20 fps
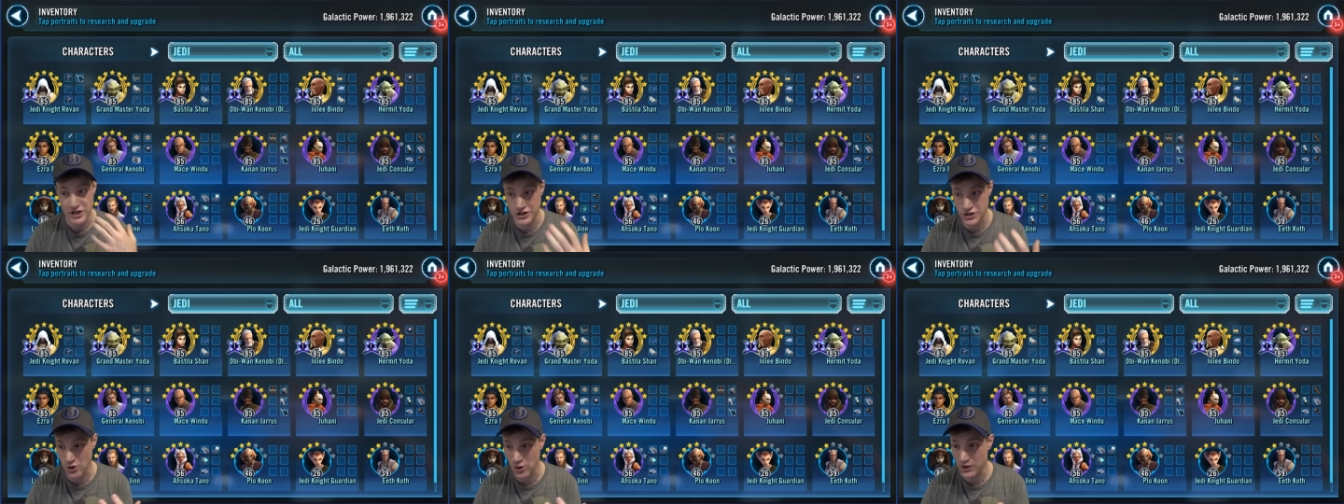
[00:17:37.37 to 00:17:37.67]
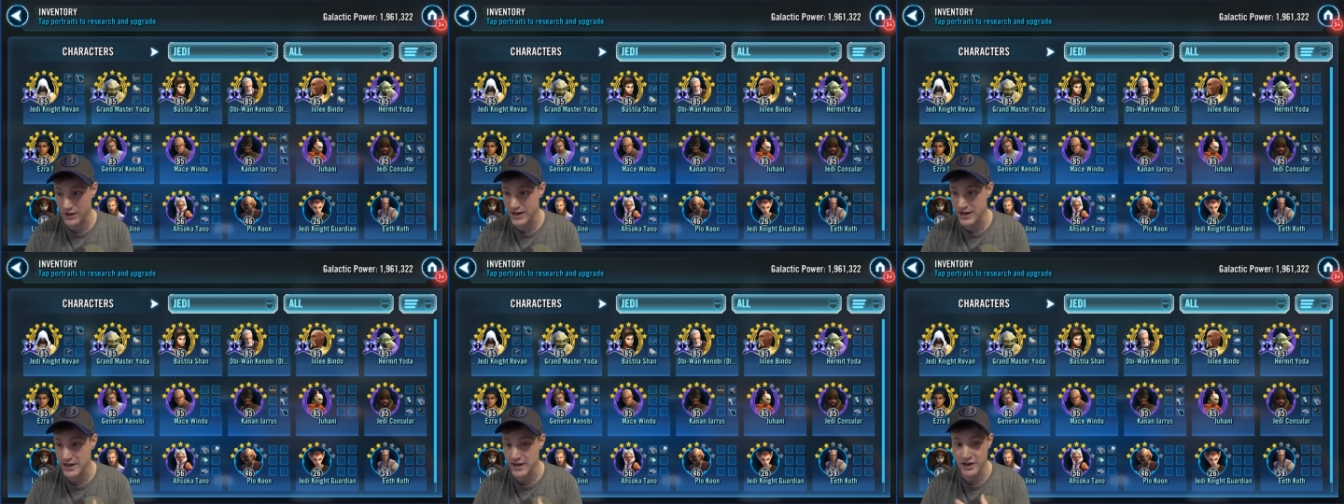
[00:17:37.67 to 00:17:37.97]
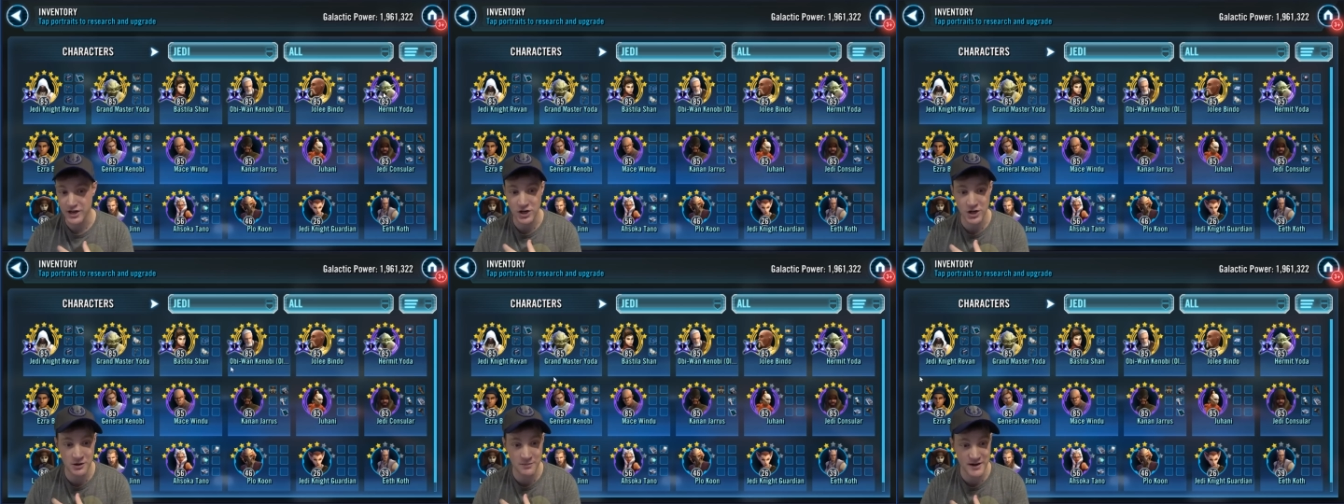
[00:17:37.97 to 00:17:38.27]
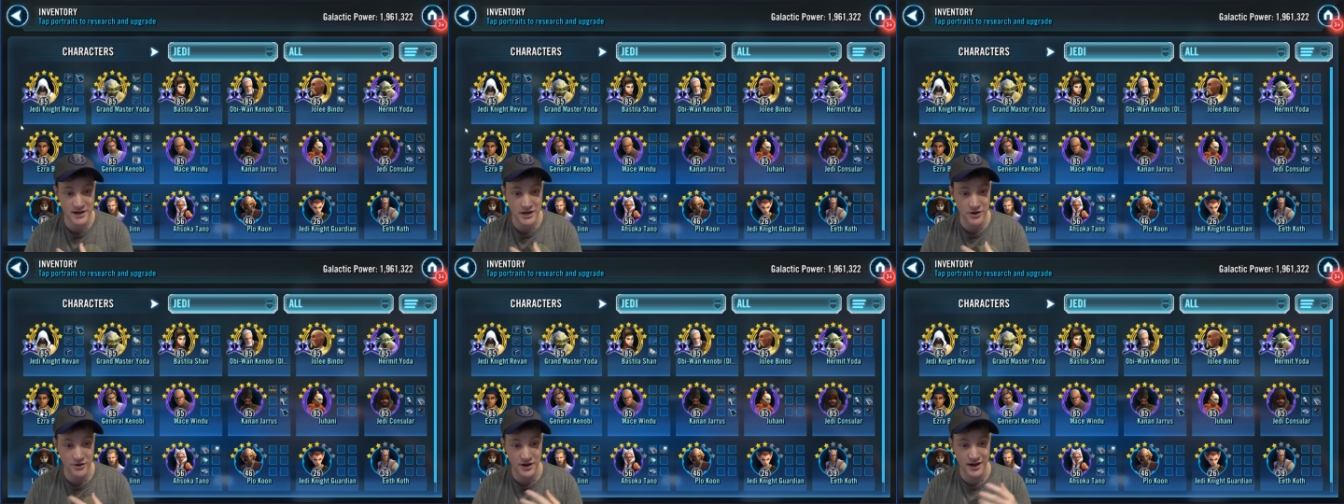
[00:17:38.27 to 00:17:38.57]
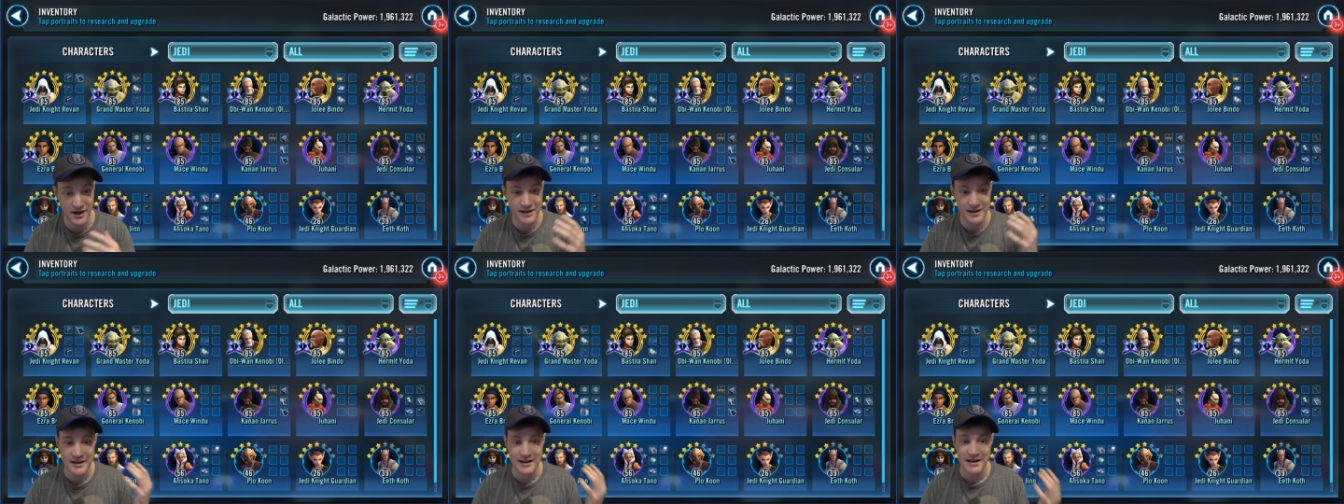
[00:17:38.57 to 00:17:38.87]
Jolee, Hermit
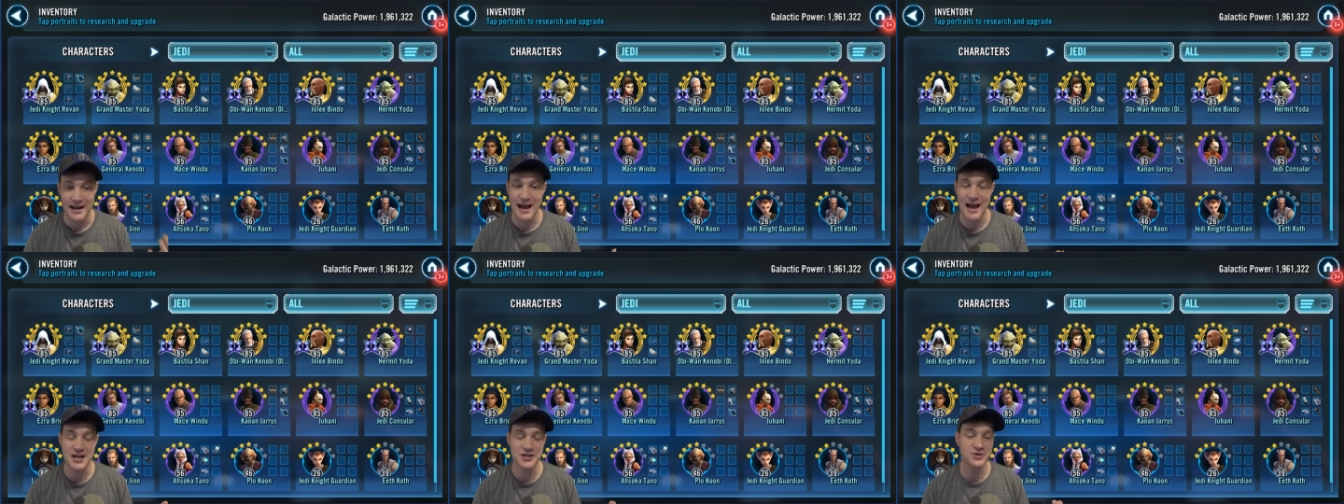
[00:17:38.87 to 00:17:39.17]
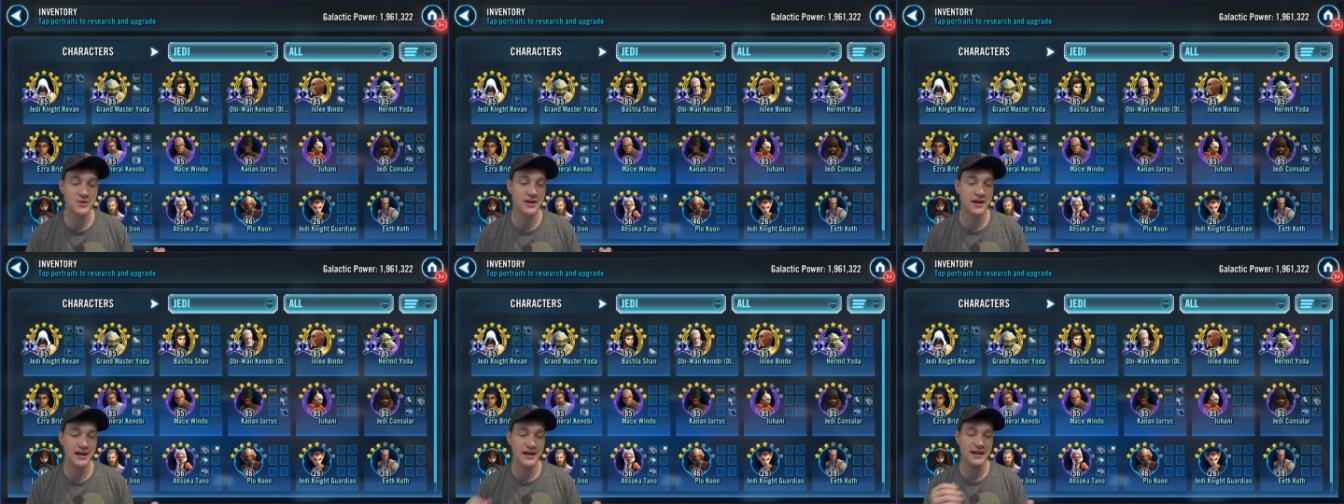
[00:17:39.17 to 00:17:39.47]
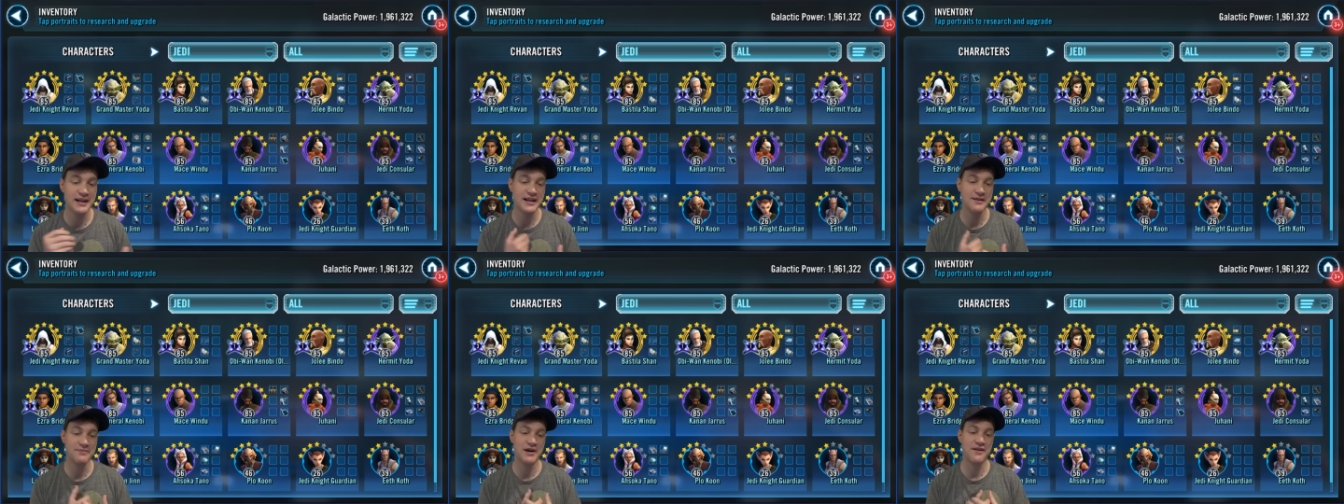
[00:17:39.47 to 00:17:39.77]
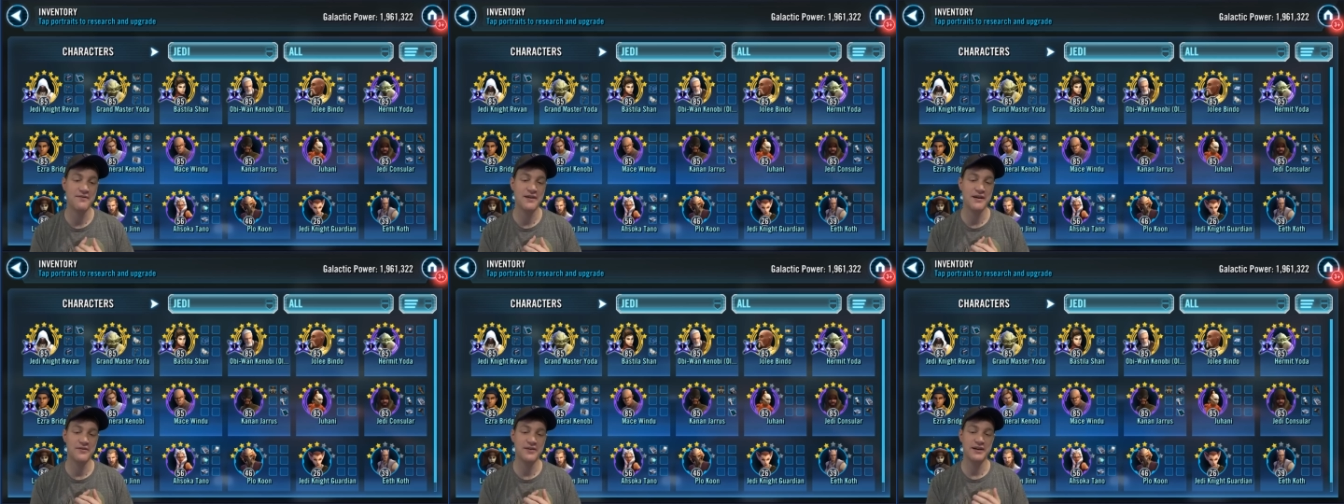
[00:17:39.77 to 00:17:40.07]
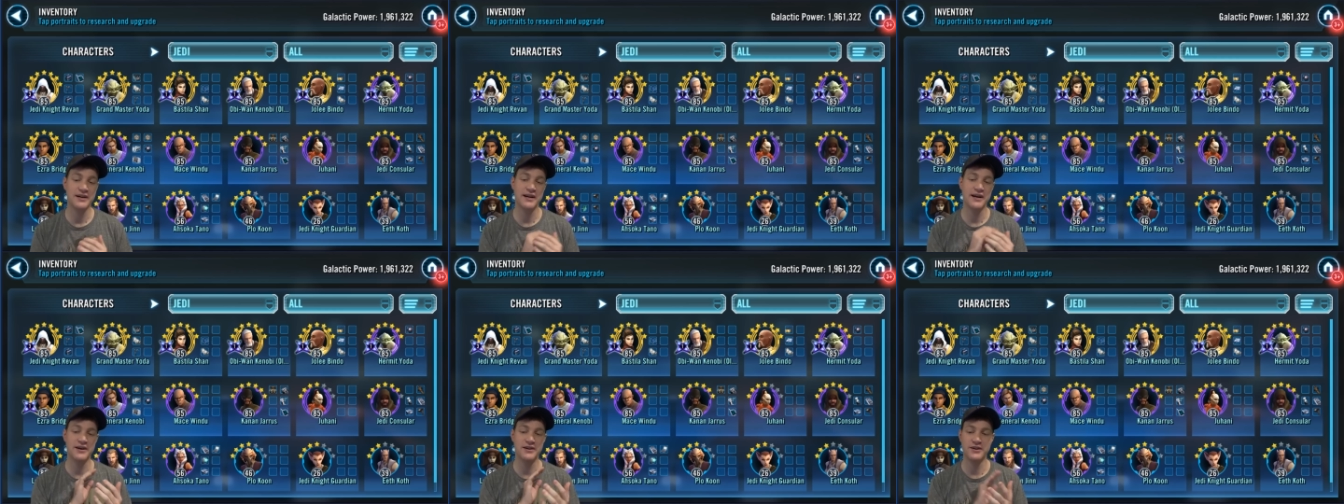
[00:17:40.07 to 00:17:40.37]
Yoda, Ezra, again, my
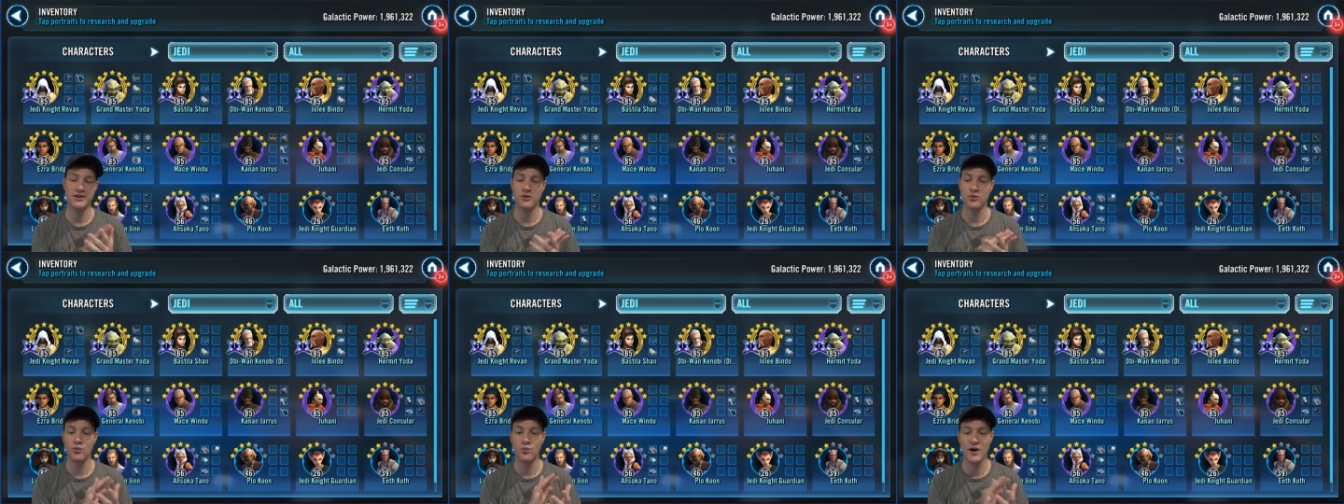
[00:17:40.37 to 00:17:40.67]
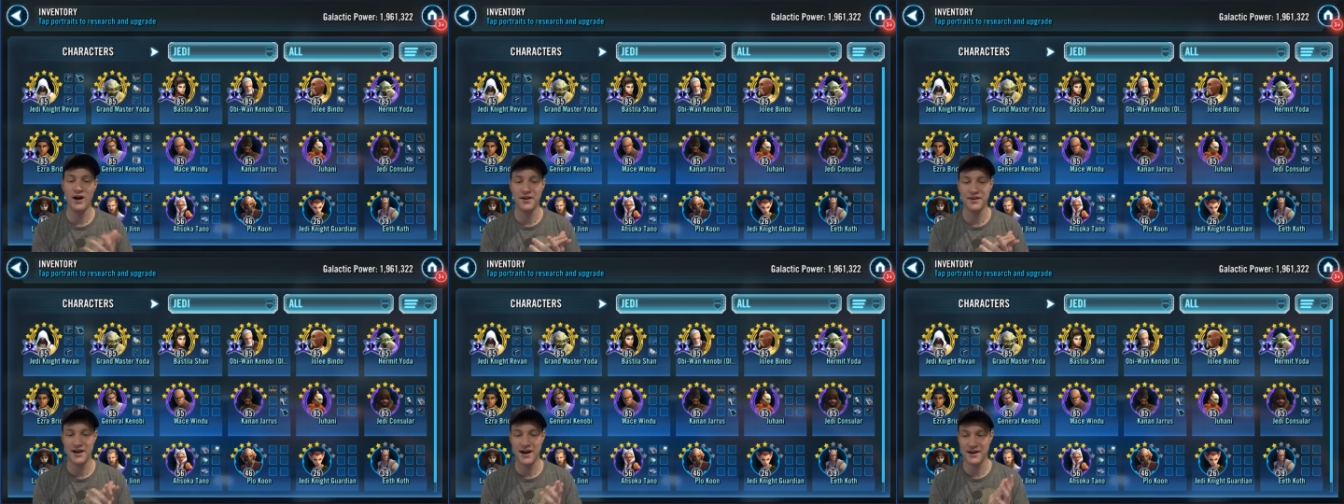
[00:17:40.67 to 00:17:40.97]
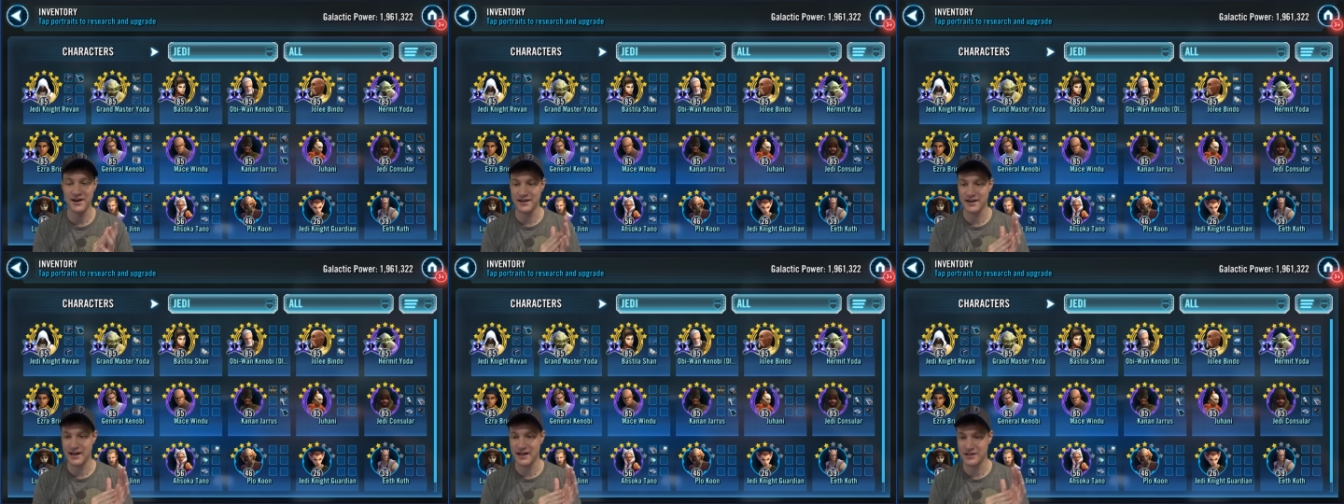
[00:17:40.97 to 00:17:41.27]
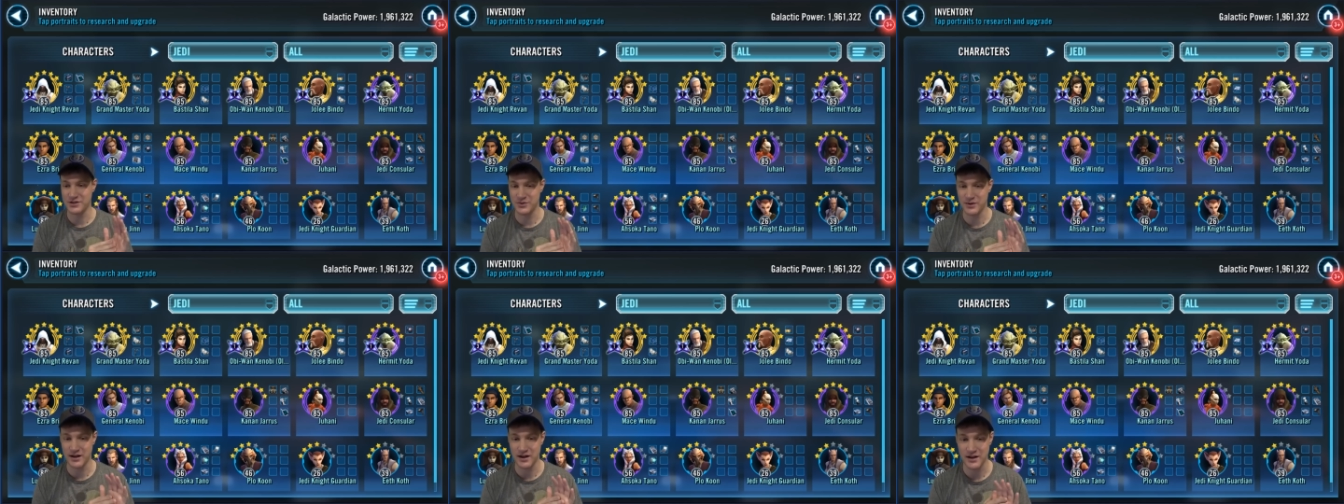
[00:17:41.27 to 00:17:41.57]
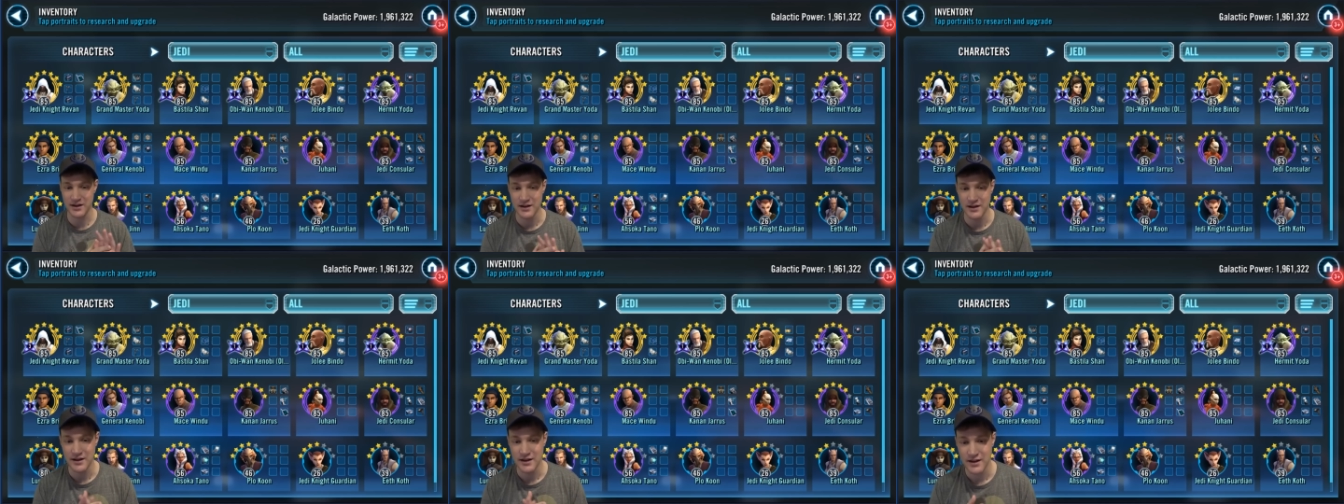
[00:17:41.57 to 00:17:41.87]
favorite character. Well done on Ezra.